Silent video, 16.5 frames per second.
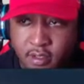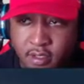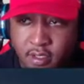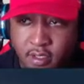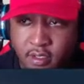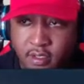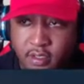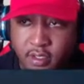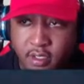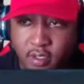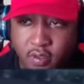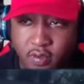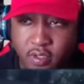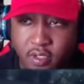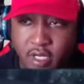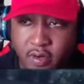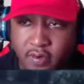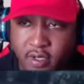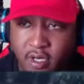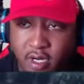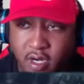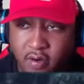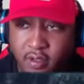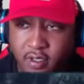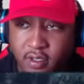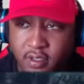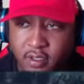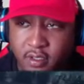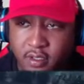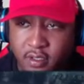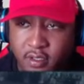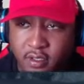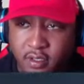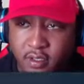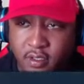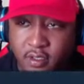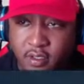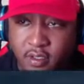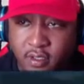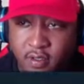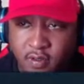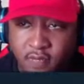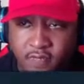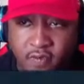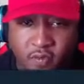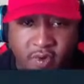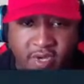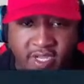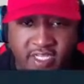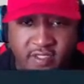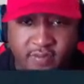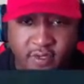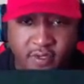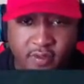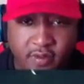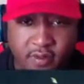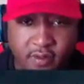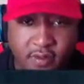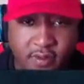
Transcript: Search Oh Yarikawa for white smoke.